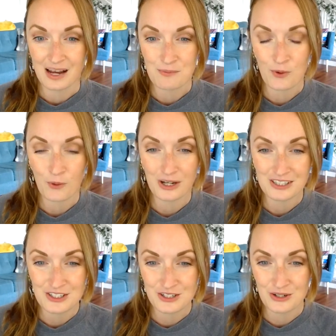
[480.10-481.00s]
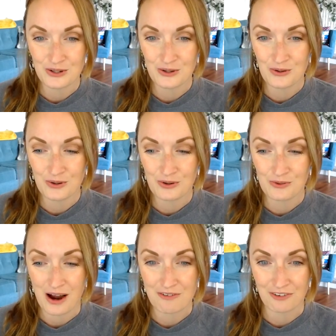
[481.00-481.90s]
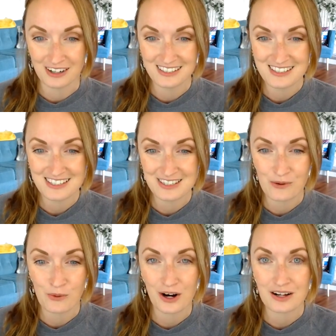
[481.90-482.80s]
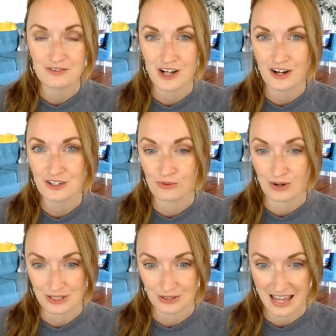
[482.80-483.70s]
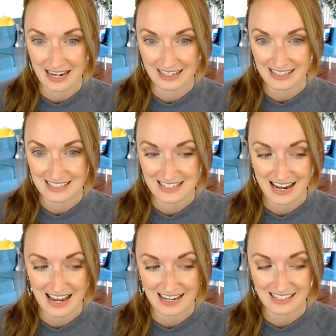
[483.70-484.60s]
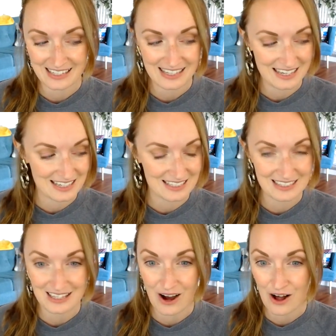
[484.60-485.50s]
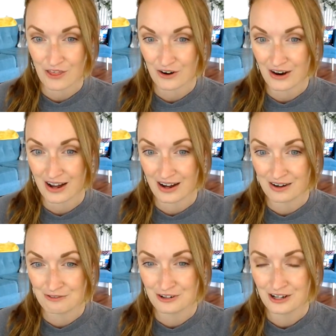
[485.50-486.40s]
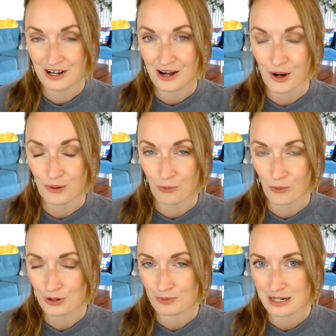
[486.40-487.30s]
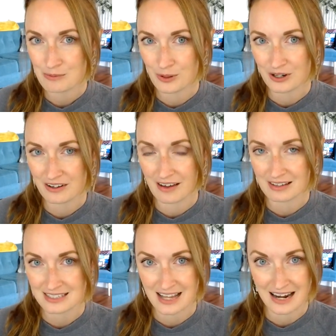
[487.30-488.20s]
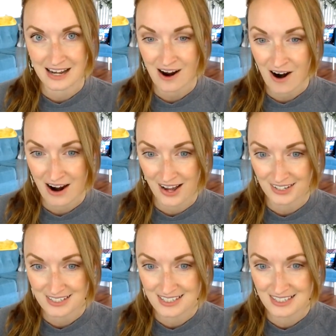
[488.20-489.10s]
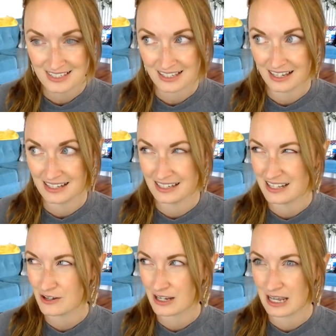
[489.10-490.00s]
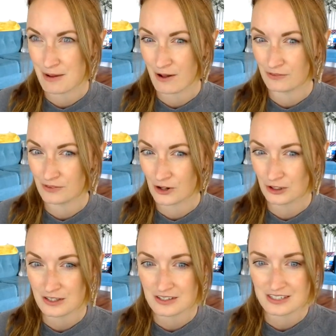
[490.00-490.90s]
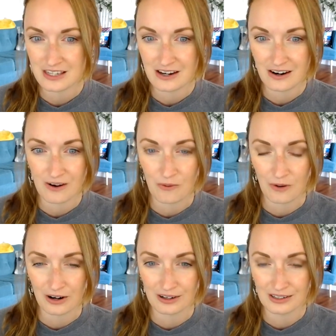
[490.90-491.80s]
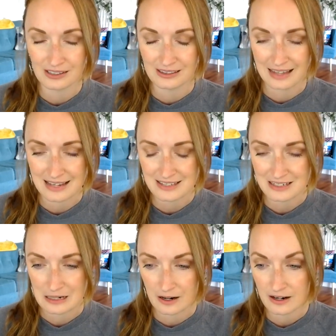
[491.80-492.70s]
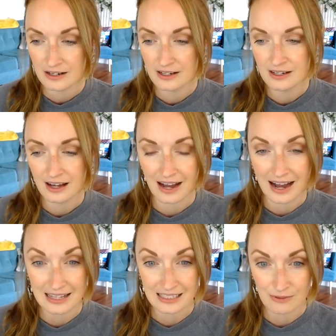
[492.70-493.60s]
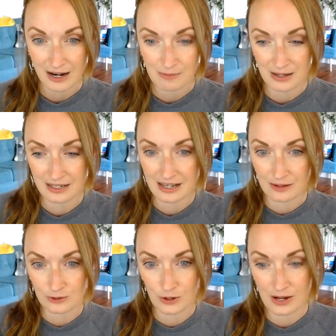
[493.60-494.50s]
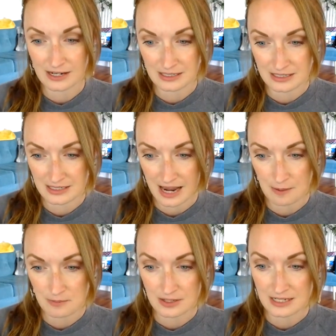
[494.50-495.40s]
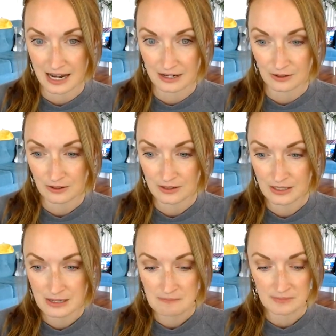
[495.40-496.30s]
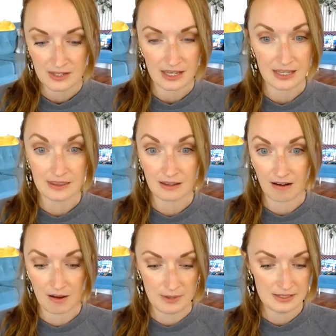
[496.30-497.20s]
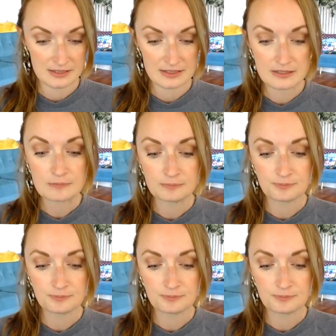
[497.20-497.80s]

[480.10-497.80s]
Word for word: I'm going to reference the work of Dr. Russell Kennedy today. He is the author of award-winning book Anxiety RX. It either came out early this year or last year. Highly recommend it. I'll go ahead and type the title in the comments.